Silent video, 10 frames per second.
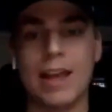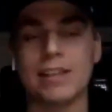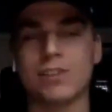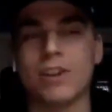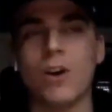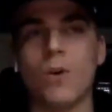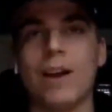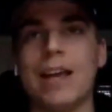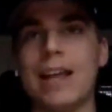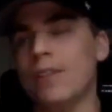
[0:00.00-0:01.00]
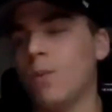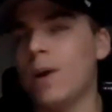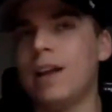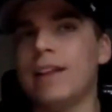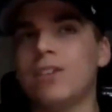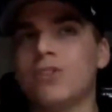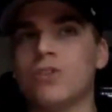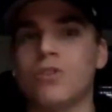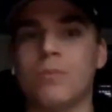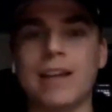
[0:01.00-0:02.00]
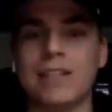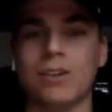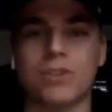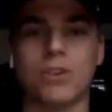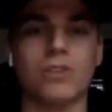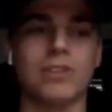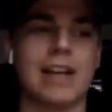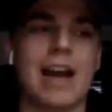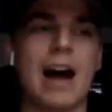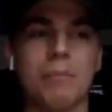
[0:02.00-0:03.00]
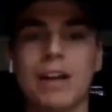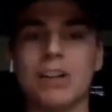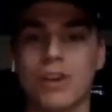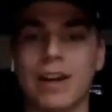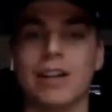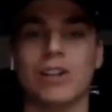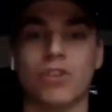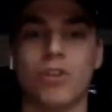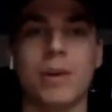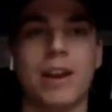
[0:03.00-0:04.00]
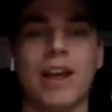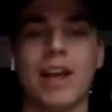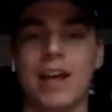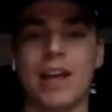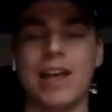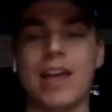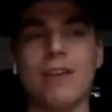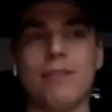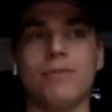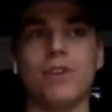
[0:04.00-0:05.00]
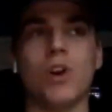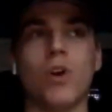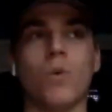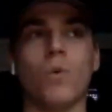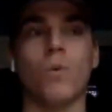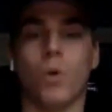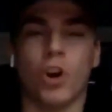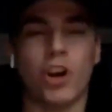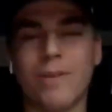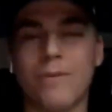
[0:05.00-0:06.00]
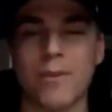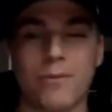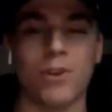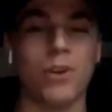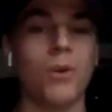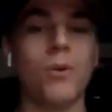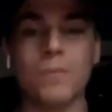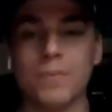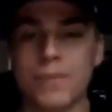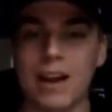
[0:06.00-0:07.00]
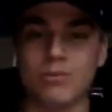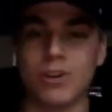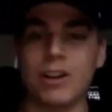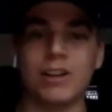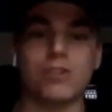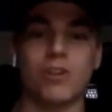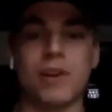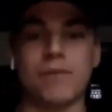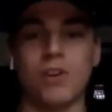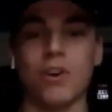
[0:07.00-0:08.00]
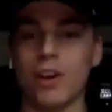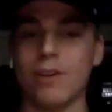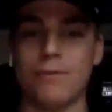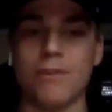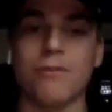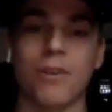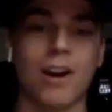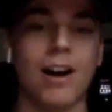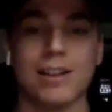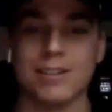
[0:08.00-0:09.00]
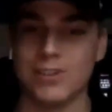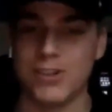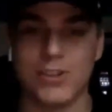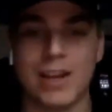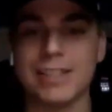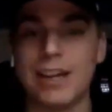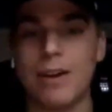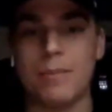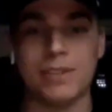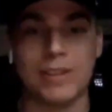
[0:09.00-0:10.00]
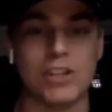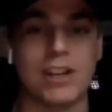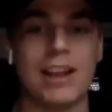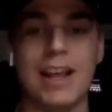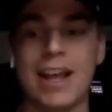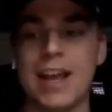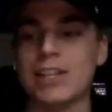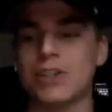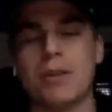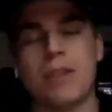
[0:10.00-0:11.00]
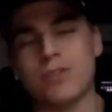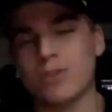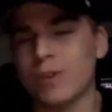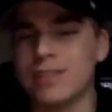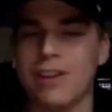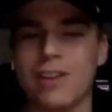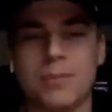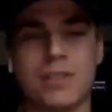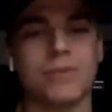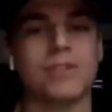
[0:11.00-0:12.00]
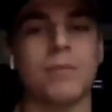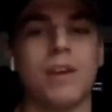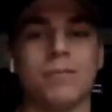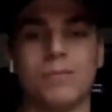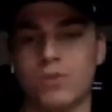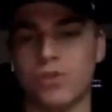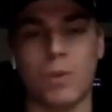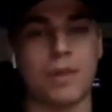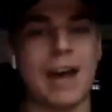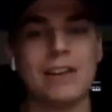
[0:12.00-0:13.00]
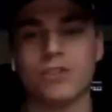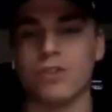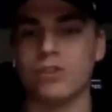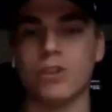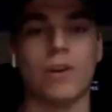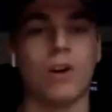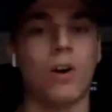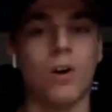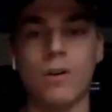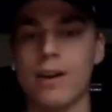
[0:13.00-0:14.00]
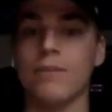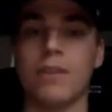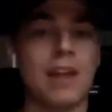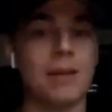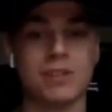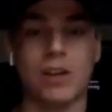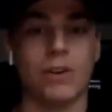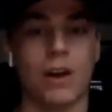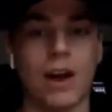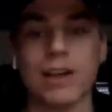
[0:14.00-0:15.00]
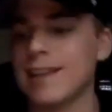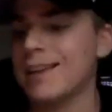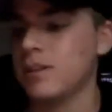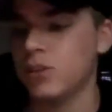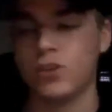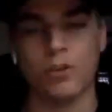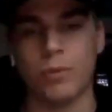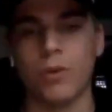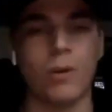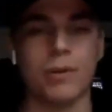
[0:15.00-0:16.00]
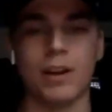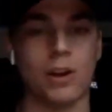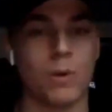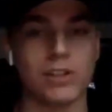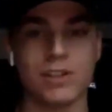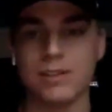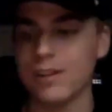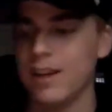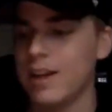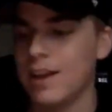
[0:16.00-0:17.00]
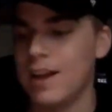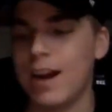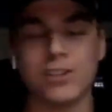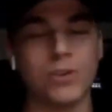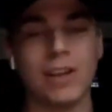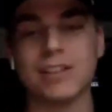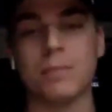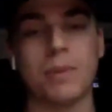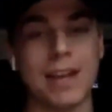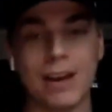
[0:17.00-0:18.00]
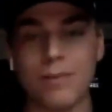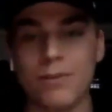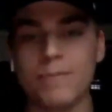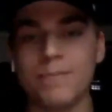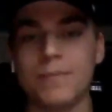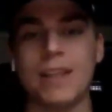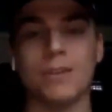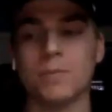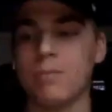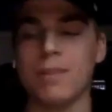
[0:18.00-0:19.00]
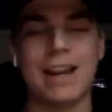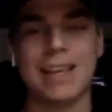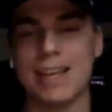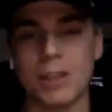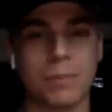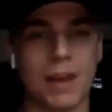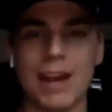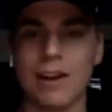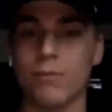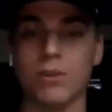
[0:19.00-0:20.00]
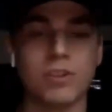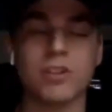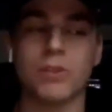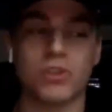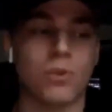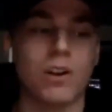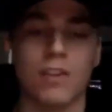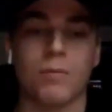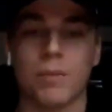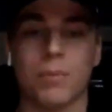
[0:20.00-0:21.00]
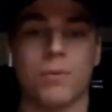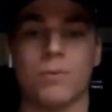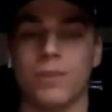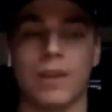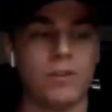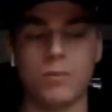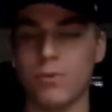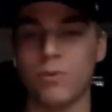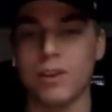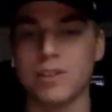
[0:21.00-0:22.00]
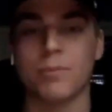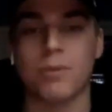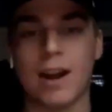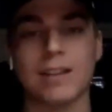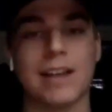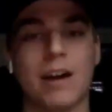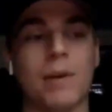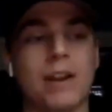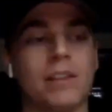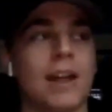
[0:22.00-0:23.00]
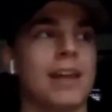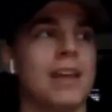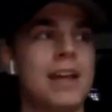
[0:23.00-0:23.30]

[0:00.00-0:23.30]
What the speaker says: And the way I like to structure my sales calls is like, I'm not trying to determine if, we're a good fit for you. I'm trying to determine if you're a good fit for us. So that's how I position it. And so they're sort of selling themselves to me. So with that structure of a call, having them sell to us, asking super open-ended questions, I also get some pain out of them. And those people that I can get the pain out of, which is a majority of people, like you'd be really surprised how many like